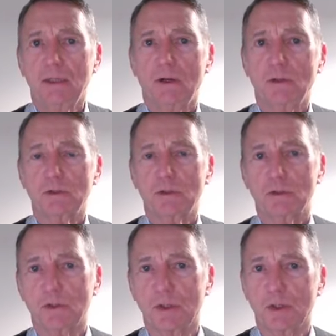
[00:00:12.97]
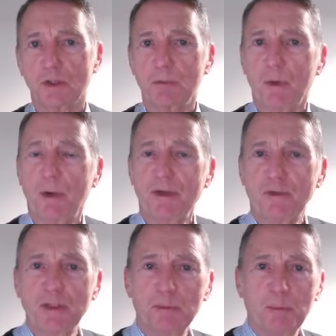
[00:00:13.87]
all sorts of noise. My wife
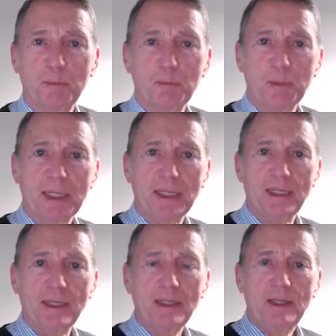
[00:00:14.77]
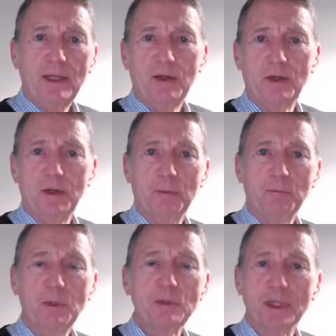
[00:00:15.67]
is playing her
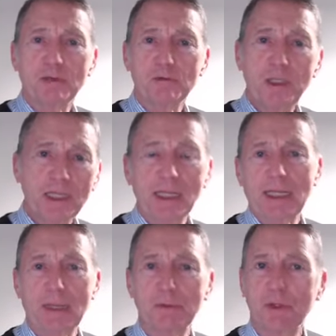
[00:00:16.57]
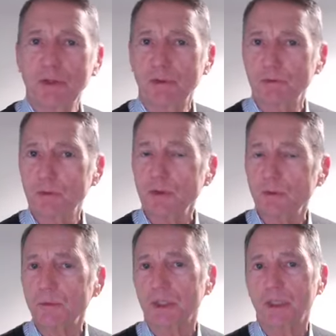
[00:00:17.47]
music really loud in the other
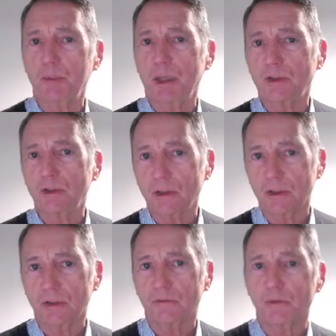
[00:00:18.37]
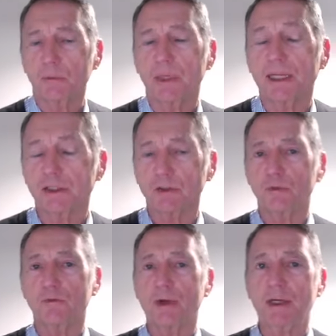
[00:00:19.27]
room to keep our dog from getting
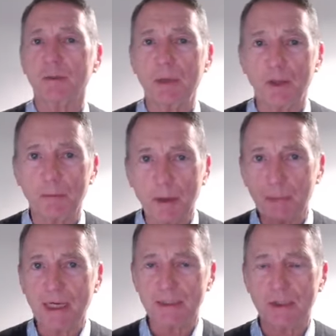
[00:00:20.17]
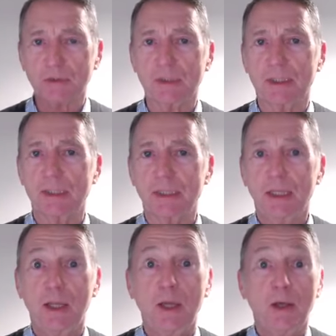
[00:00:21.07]
too frightened about the big bangs outside.
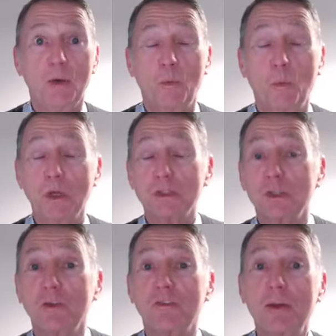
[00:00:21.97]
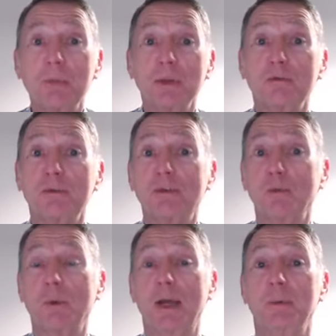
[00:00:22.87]
What's November the
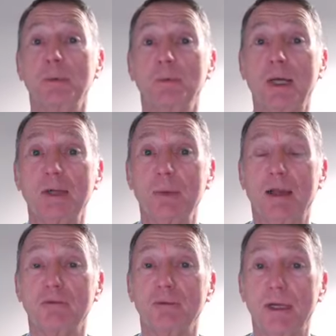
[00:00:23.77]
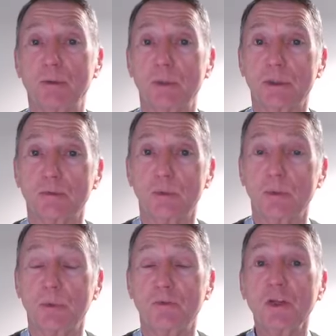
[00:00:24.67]
5th? Why do we have fireworks?
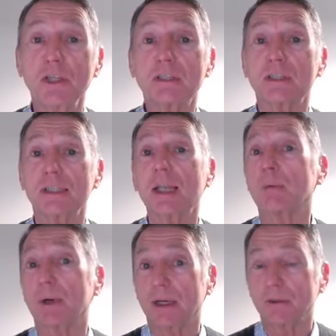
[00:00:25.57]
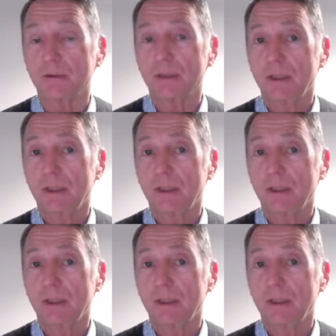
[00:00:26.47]
Well, we've nothing to celebrate.